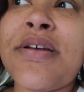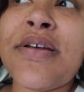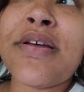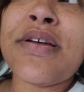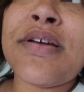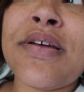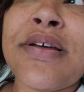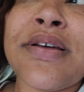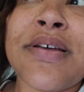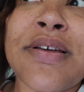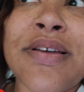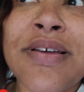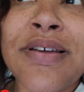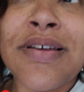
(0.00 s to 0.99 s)

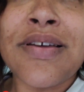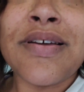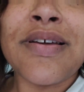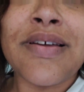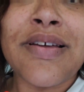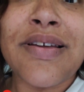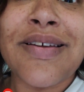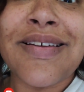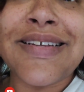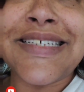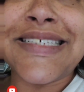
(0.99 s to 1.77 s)
[no speech]